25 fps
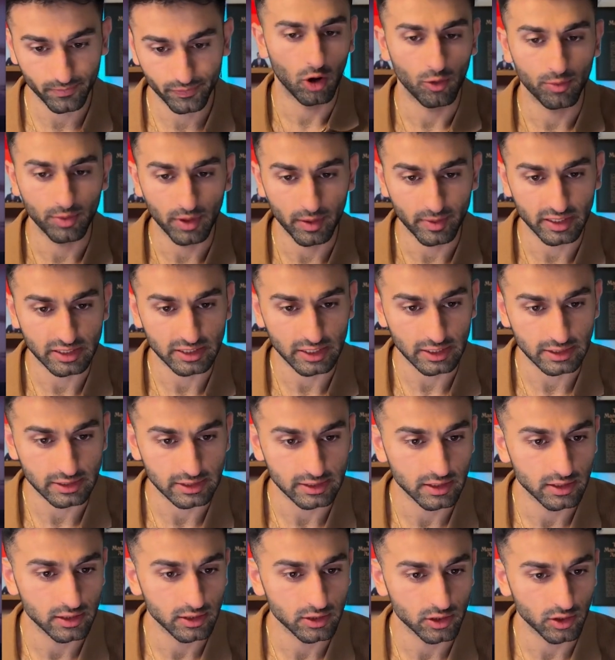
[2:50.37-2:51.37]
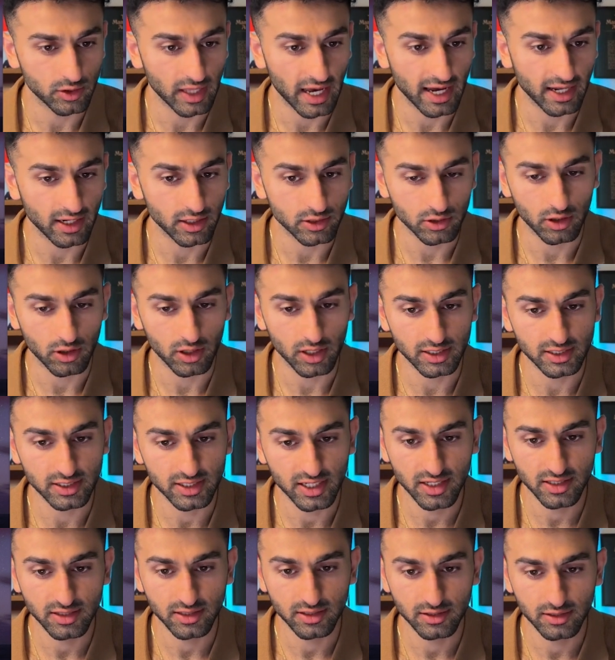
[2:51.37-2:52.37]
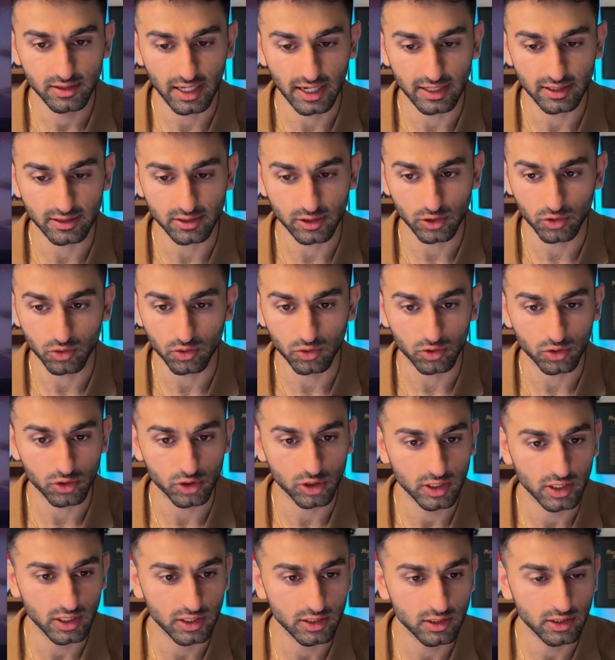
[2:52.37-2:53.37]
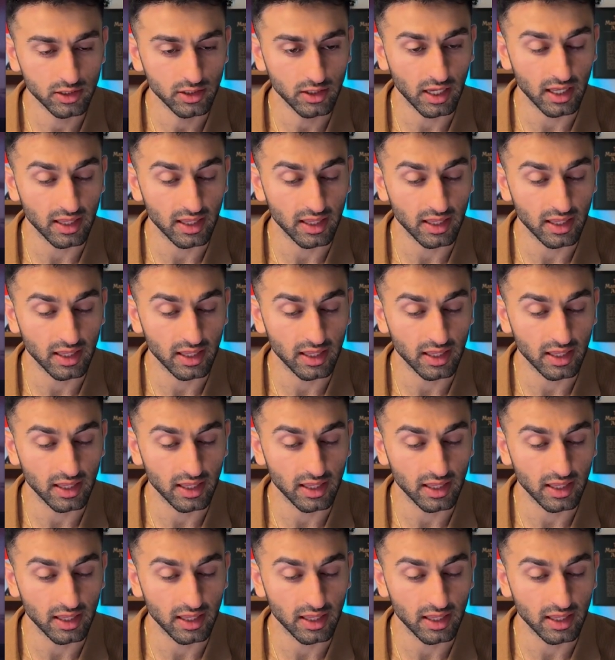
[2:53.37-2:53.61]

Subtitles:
Hope that makes sense. So that is RSS, that is the Google Sheet.